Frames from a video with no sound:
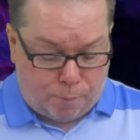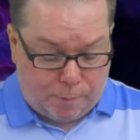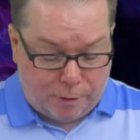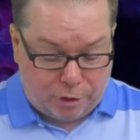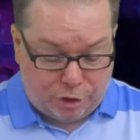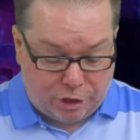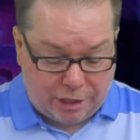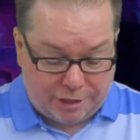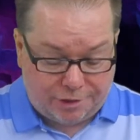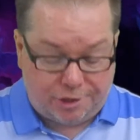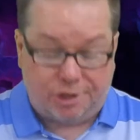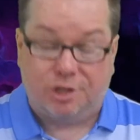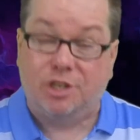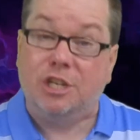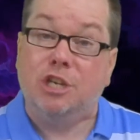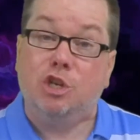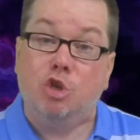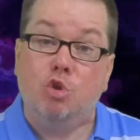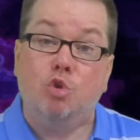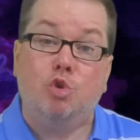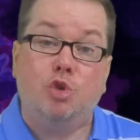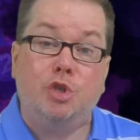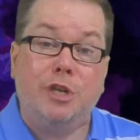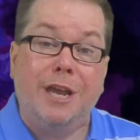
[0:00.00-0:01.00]
But Jesus said,
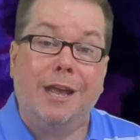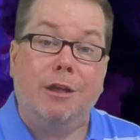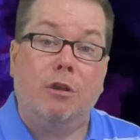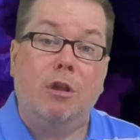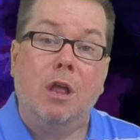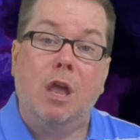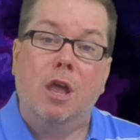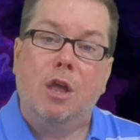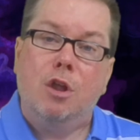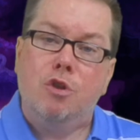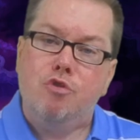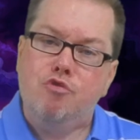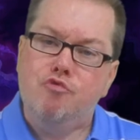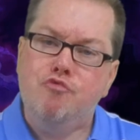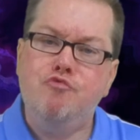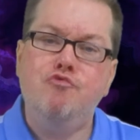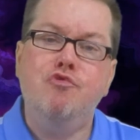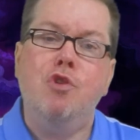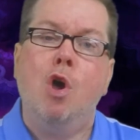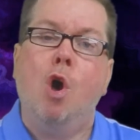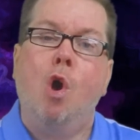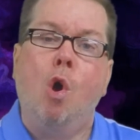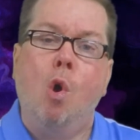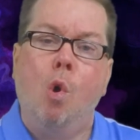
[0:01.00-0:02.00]
You shall
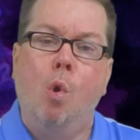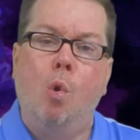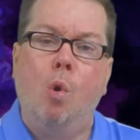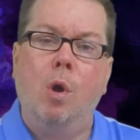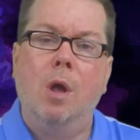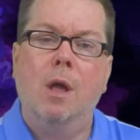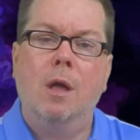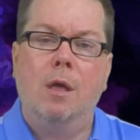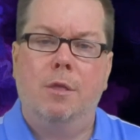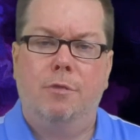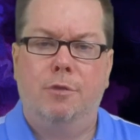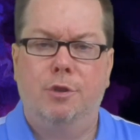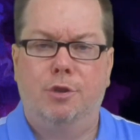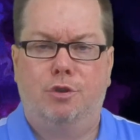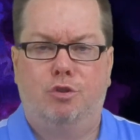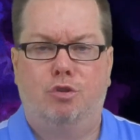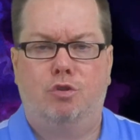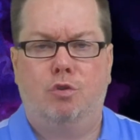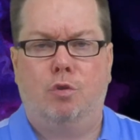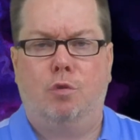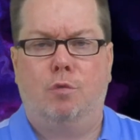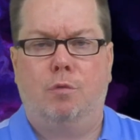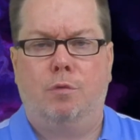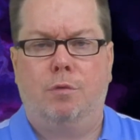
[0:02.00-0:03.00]
know the
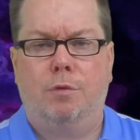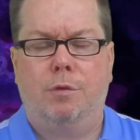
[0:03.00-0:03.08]
truth.